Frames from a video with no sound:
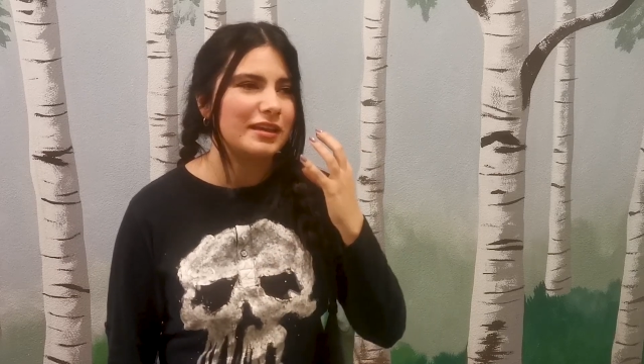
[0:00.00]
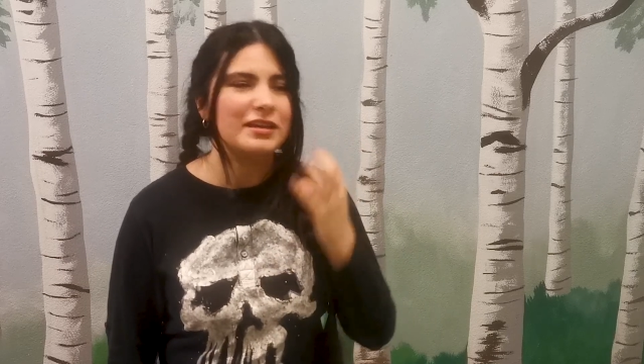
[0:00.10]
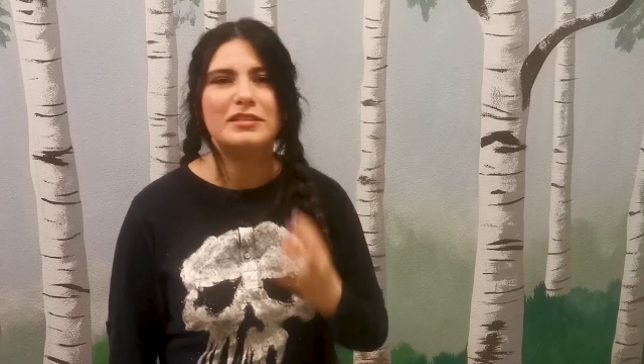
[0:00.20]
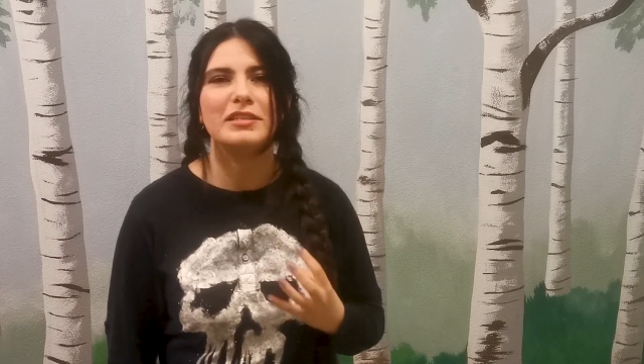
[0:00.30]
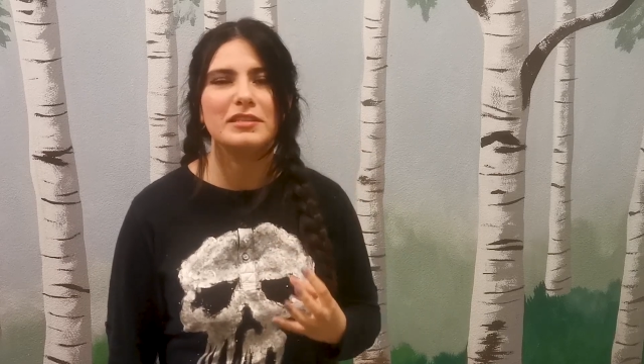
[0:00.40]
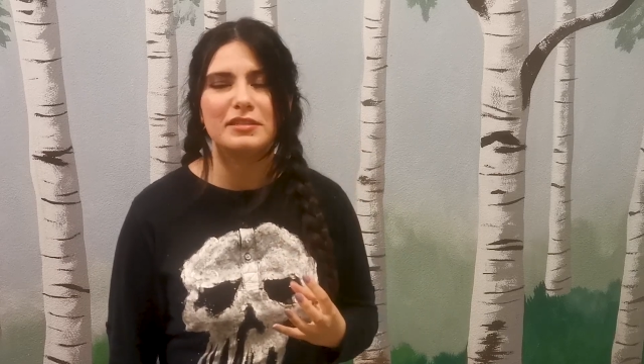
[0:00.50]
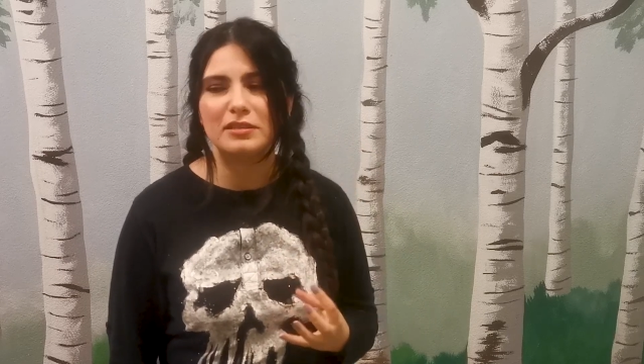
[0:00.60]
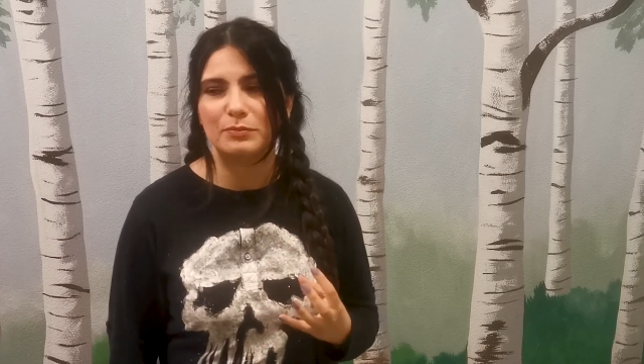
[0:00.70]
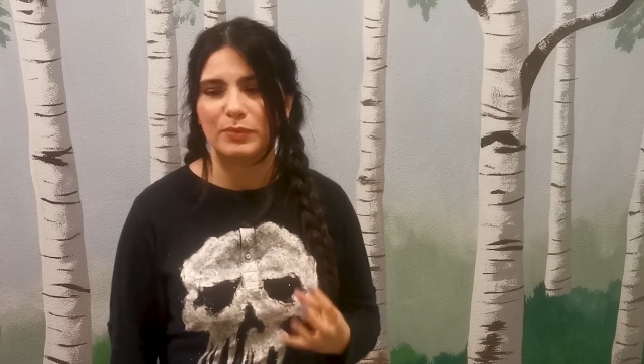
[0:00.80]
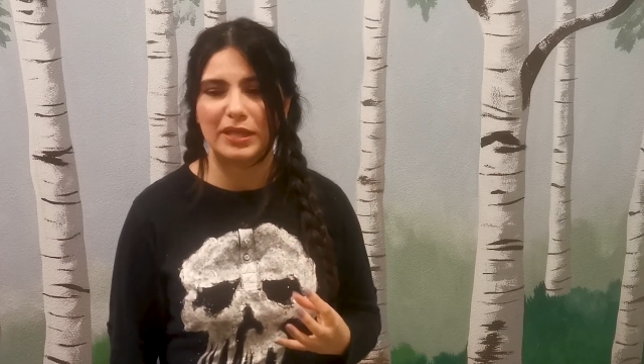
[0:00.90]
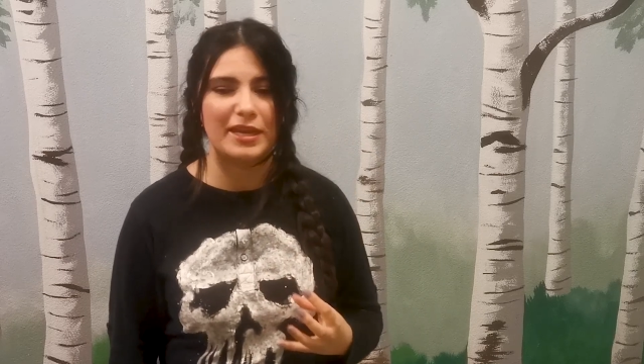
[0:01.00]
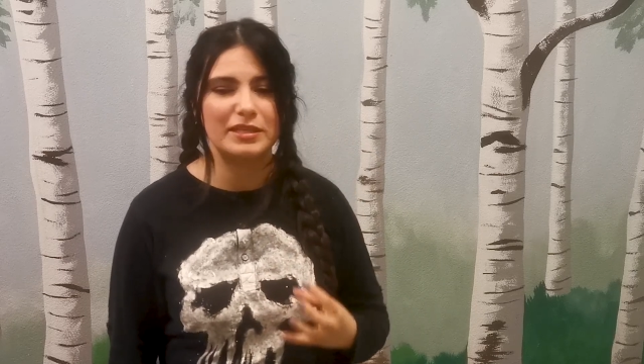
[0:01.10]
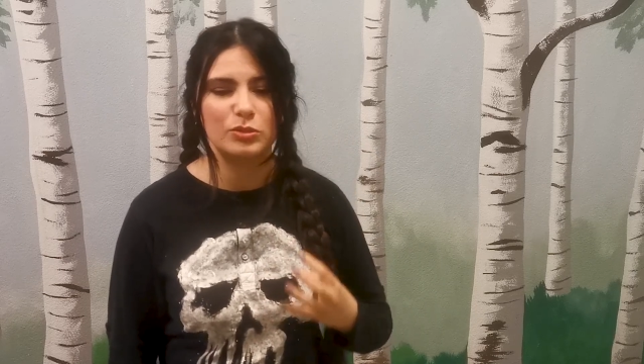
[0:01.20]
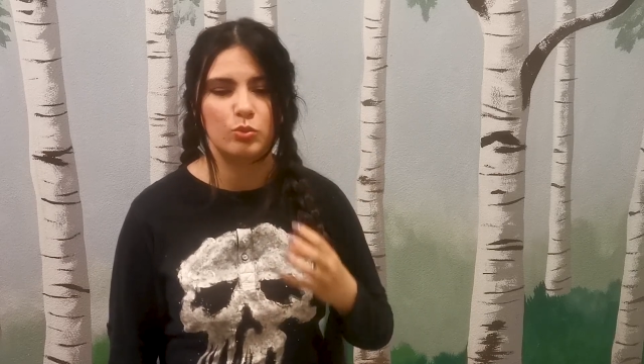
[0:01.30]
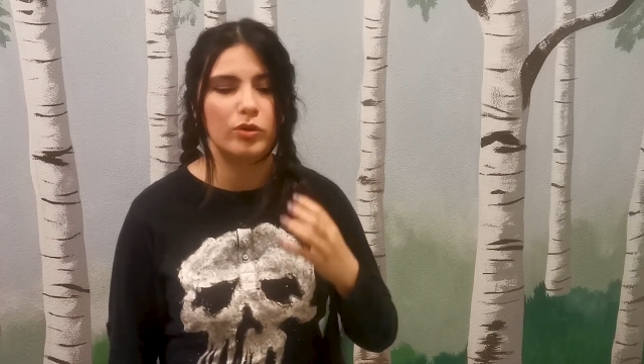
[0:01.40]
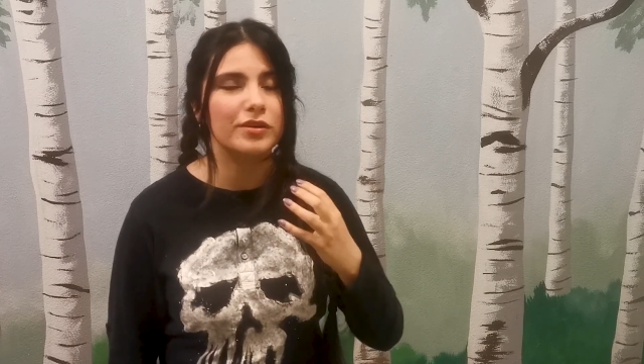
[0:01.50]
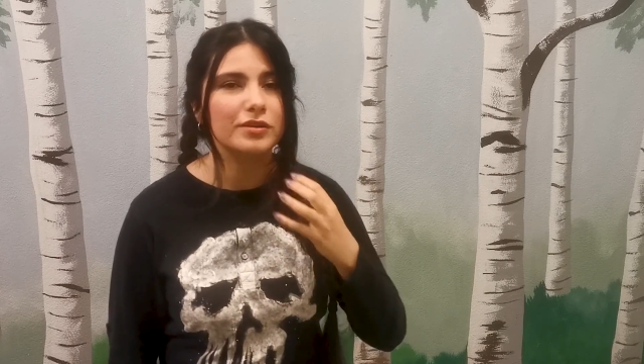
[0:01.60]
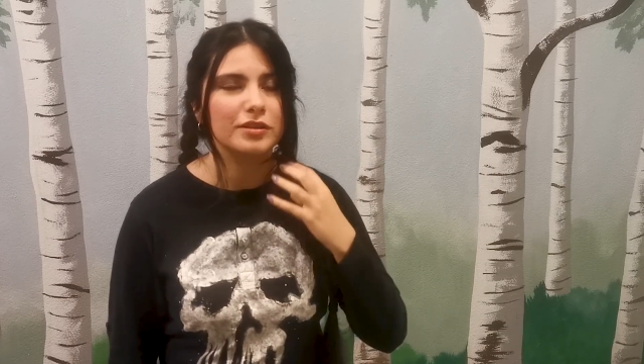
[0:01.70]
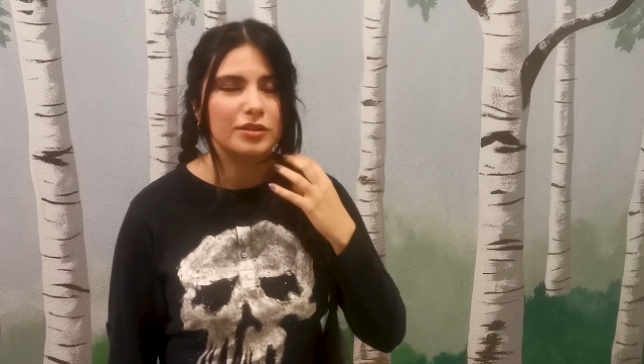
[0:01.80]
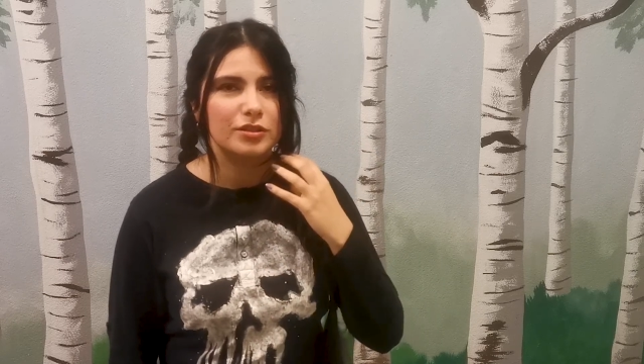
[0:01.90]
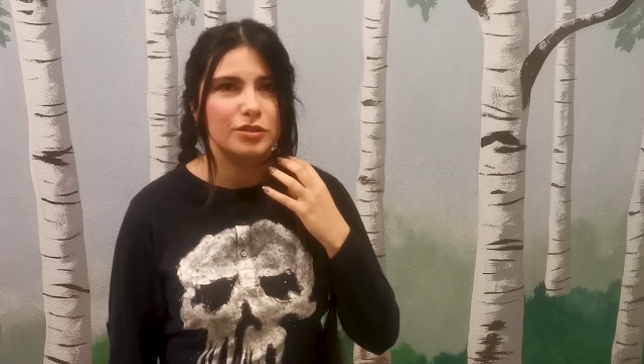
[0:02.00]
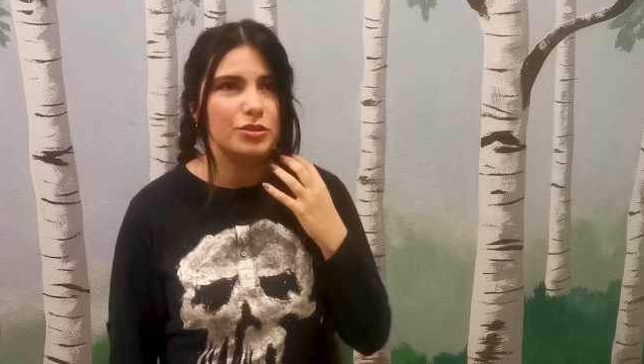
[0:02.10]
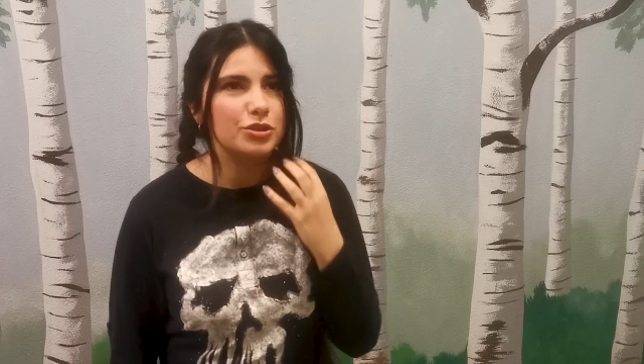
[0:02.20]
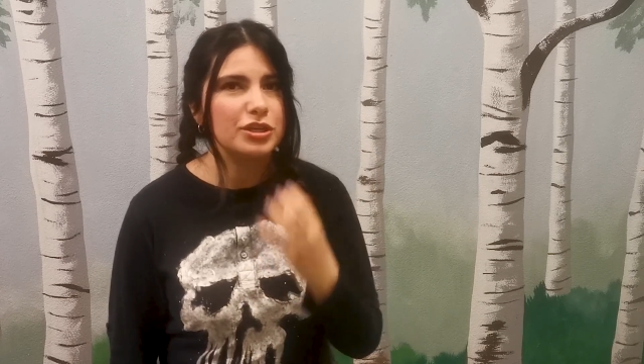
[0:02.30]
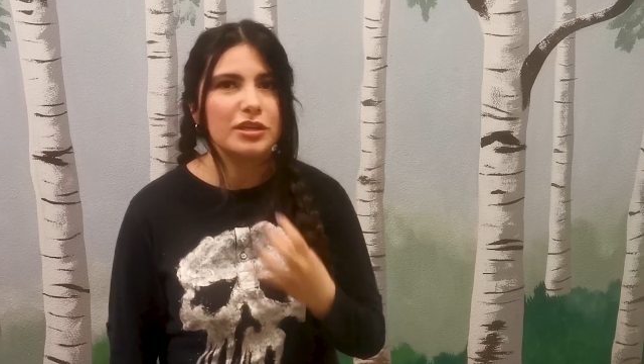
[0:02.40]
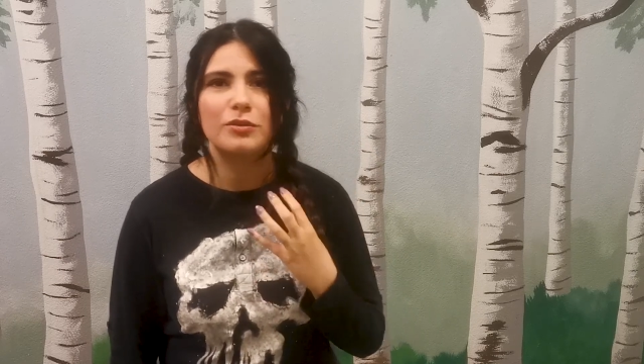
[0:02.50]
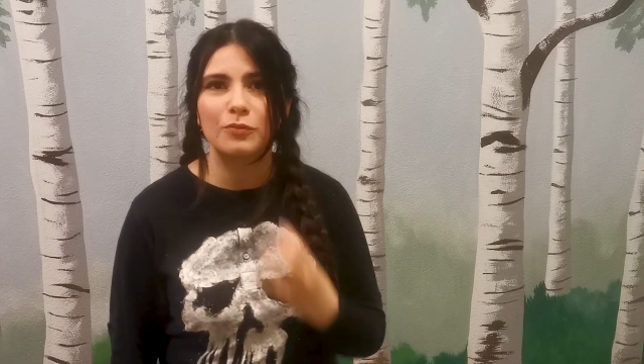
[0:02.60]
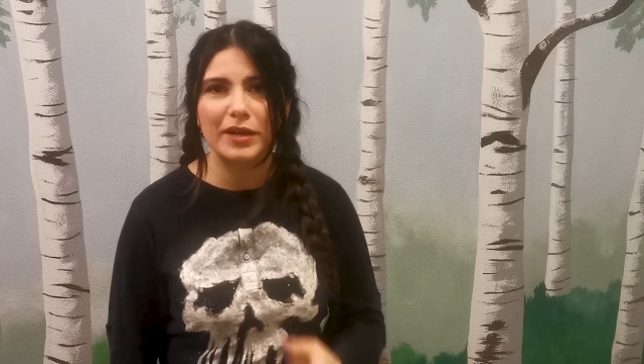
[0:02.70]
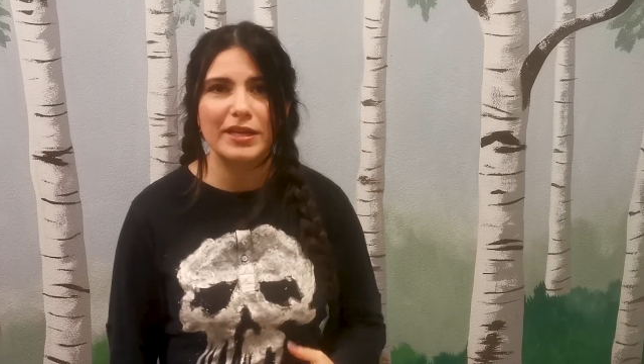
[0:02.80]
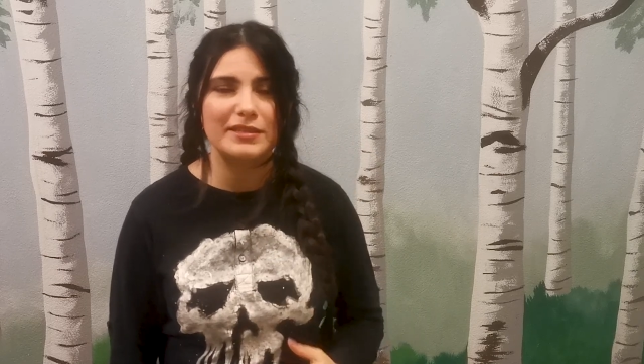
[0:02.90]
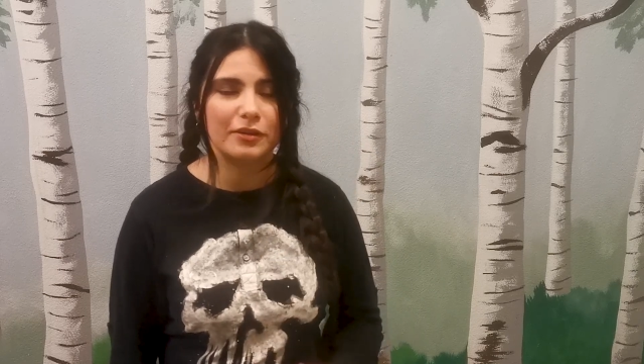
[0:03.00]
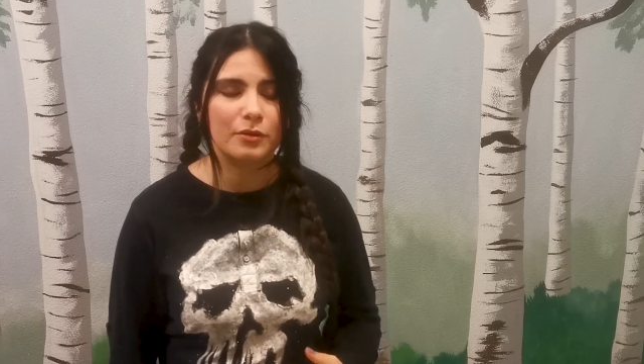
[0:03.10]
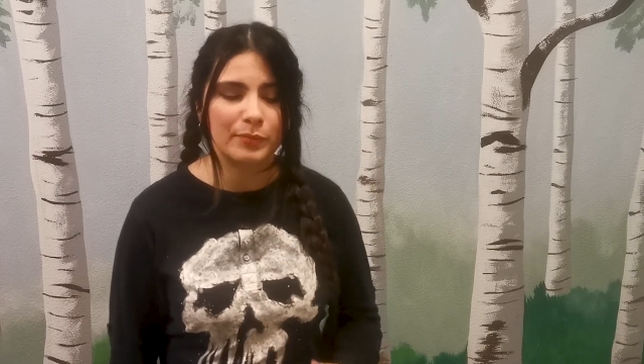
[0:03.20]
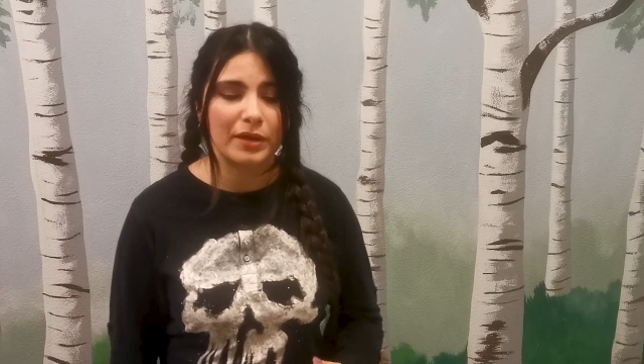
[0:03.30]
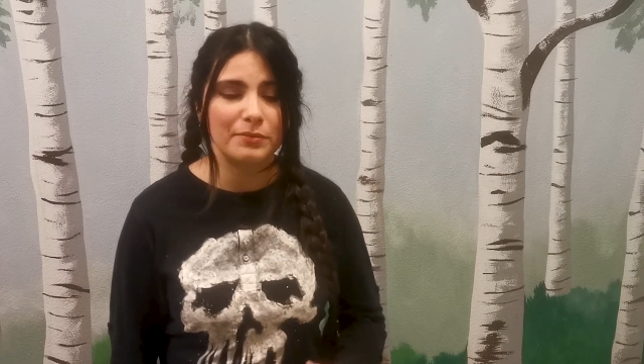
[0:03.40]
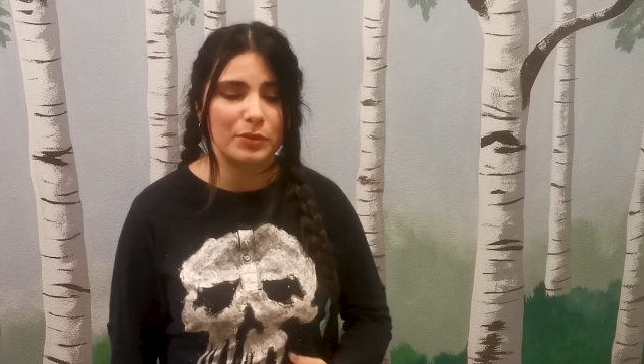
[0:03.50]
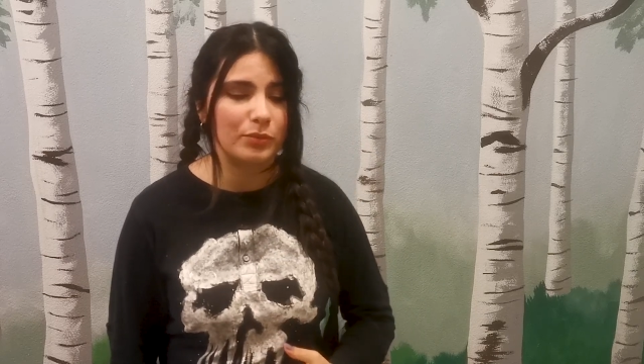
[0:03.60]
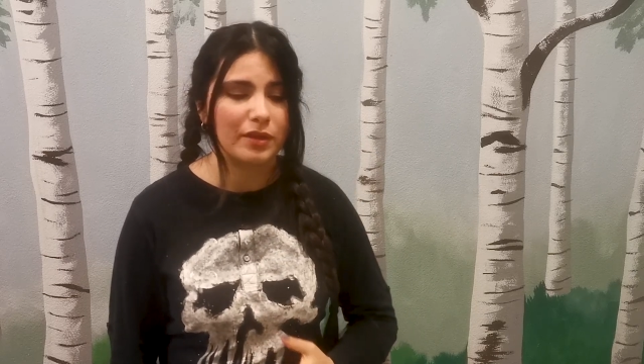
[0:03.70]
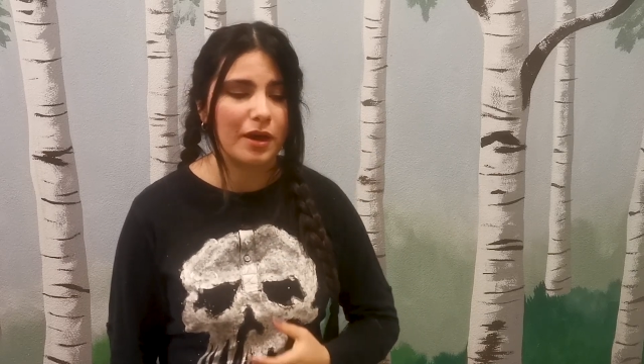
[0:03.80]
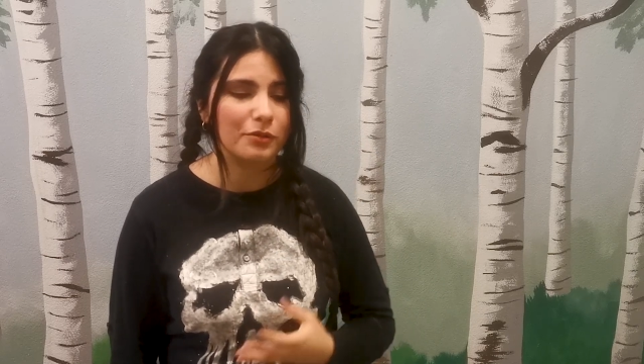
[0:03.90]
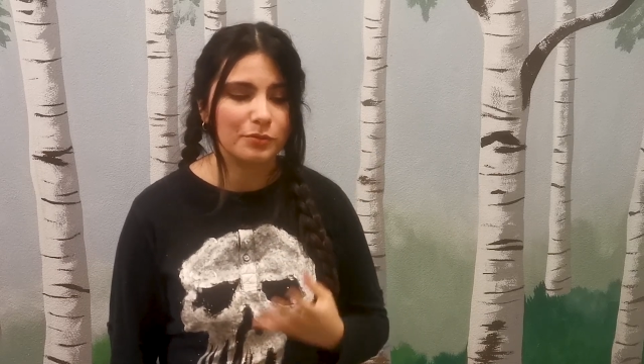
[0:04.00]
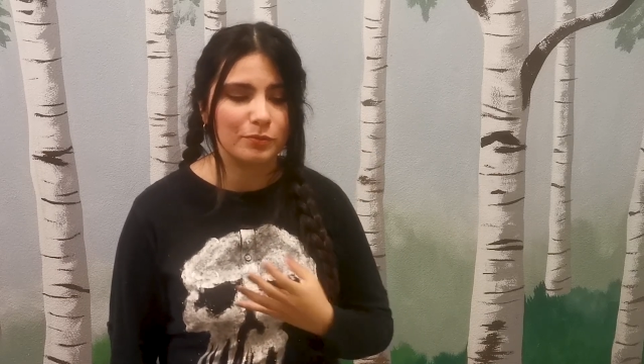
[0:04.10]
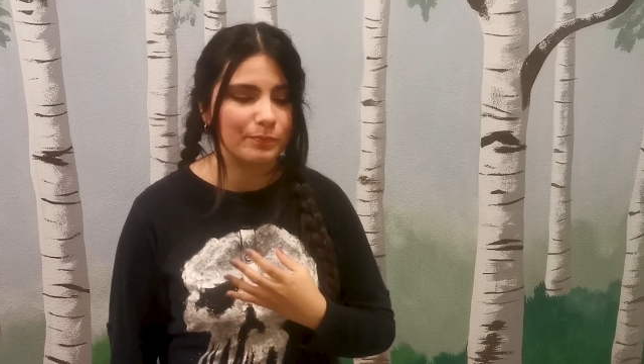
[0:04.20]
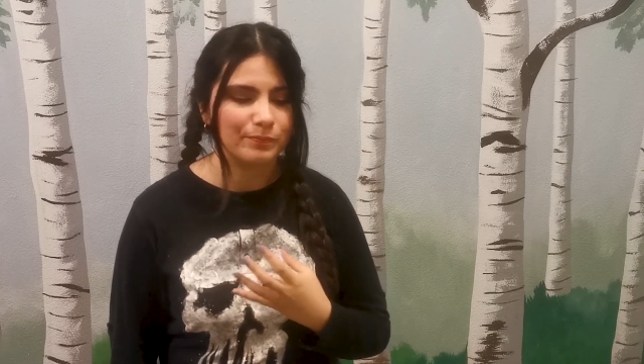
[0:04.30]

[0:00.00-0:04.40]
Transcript: in a decent place where she can raise her baby without